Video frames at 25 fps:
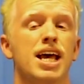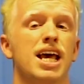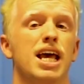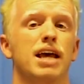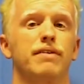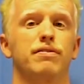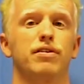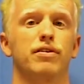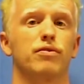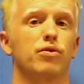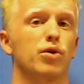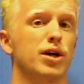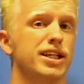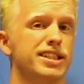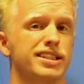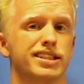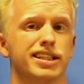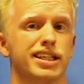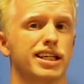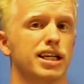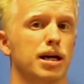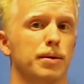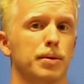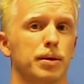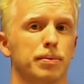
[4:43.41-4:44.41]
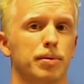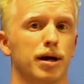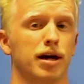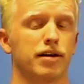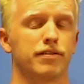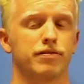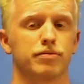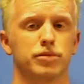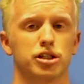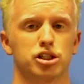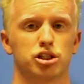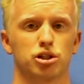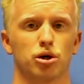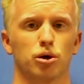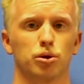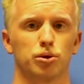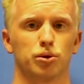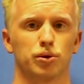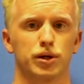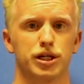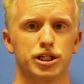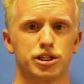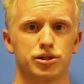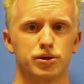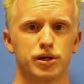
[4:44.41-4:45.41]
if you're recently coming back from a
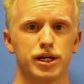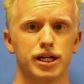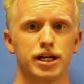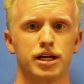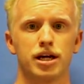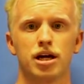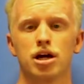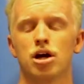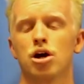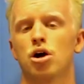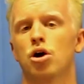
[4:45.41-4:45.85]
shoulder injury,